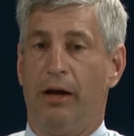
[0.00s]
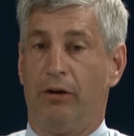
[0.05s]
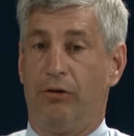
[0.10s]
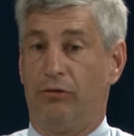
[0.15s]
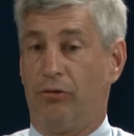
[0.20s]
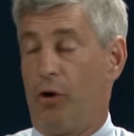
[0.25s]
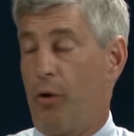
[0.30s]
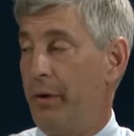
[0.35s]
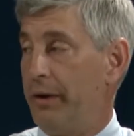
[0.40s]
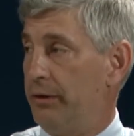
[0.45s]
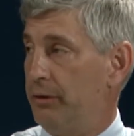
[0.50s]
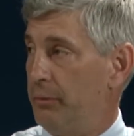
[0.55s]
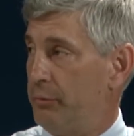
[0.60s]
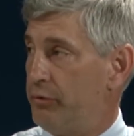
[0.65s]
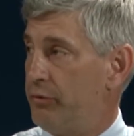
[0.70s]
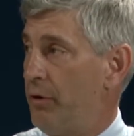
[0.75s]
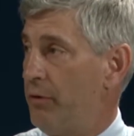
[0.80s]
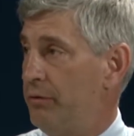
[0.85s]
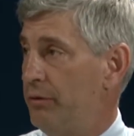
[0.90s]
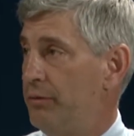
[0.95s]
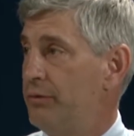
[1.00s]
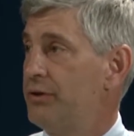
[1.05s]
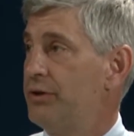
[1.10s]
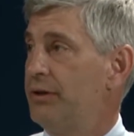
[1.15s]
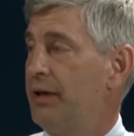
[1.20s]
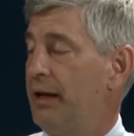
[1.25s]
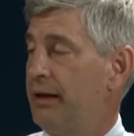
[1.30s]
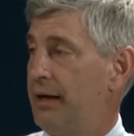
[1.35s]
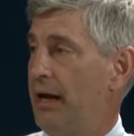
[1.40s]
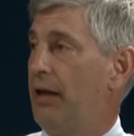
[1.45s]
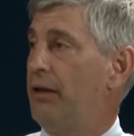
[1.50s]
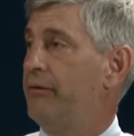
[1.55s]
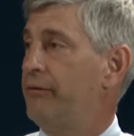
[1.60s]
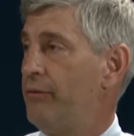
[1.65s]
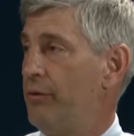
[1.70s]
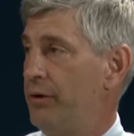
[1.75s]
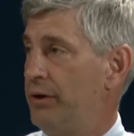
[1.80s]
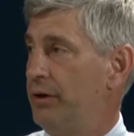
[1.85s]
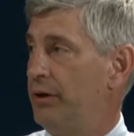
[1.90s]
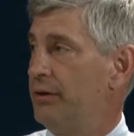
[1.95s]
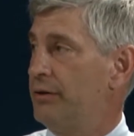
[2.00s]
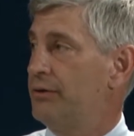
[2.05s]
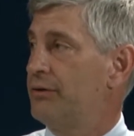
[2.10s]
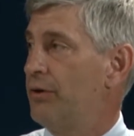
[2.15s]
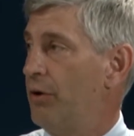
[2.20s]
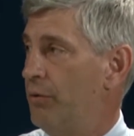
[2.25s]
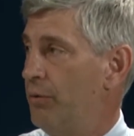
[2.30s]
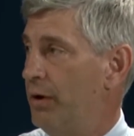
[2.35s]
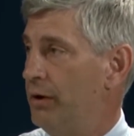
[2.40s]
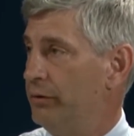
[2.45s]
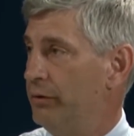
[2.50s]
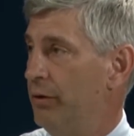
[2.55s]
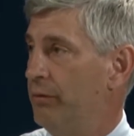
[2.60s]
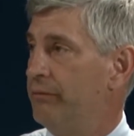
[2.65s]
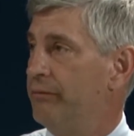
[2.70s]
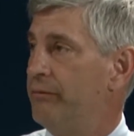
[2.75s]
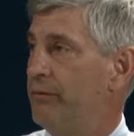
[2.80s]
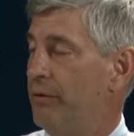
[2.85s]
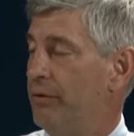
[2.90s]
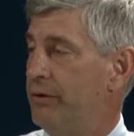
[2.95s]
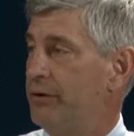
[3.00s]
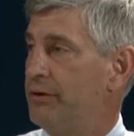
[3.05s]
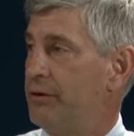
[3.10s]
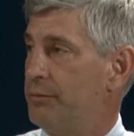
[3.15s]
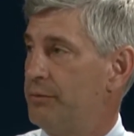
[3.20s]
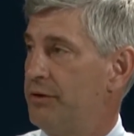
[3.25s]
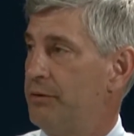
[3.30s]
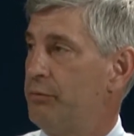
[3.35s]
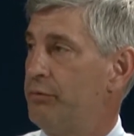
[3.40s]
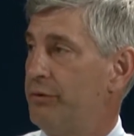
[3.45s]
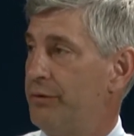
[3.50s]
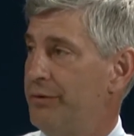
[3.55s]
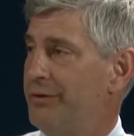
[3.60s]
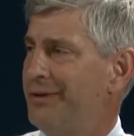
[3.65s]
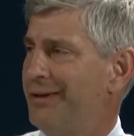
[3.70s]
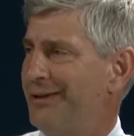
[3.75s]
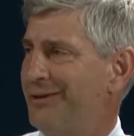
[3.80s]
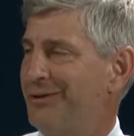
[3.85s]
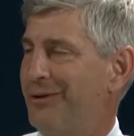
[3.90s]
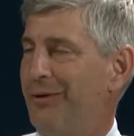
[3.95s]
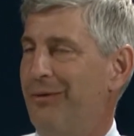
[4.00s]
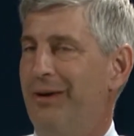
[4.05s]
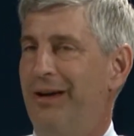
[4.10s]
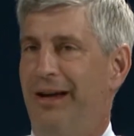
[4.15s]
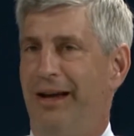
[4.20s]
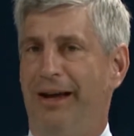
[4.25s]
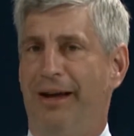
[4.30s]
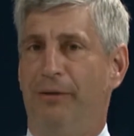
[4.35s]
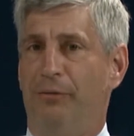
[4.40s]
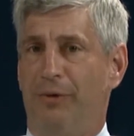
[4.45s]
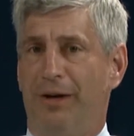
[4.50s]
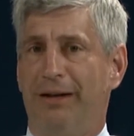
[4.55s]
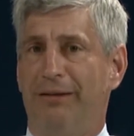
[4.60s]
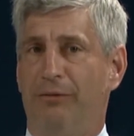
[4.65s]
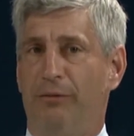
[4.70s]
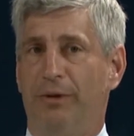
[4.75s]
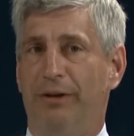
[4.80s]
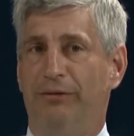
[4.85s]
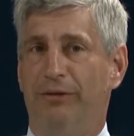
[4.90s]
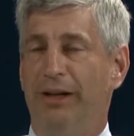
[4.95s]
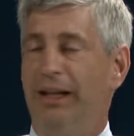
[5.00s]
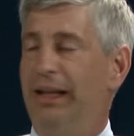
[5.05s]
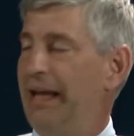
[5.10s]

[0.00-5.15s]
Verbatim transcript: growing the produce that California mm -hmm. is so well known for in terms of producing. So we, we really